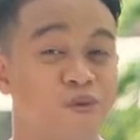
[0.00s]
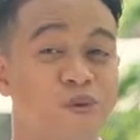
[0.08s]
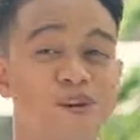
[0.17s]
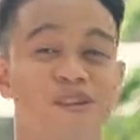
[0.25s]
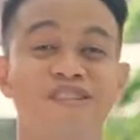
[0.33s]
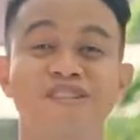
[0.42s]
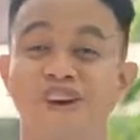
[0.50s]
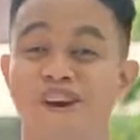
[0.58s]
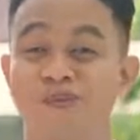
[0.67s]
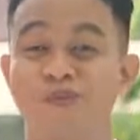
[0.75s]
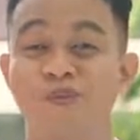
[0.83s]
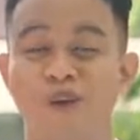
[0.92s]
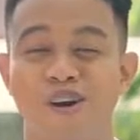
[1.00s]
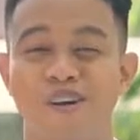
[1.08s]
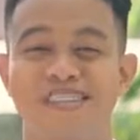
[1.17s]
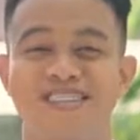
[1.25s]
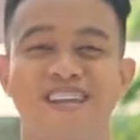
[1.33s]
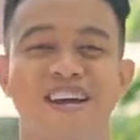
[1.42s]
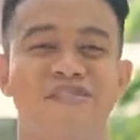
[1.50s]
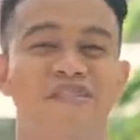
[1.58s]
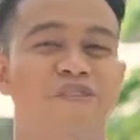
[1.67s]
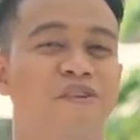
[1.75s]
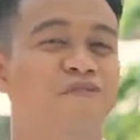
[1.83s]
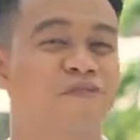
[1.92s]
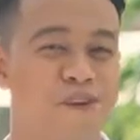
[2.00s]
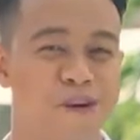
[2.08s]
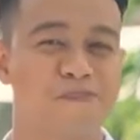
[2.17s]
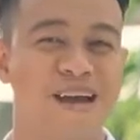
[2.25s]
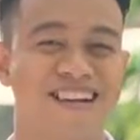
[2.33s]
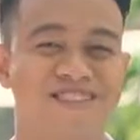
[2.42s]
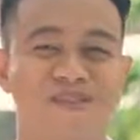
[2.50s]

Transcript: words are words that refer back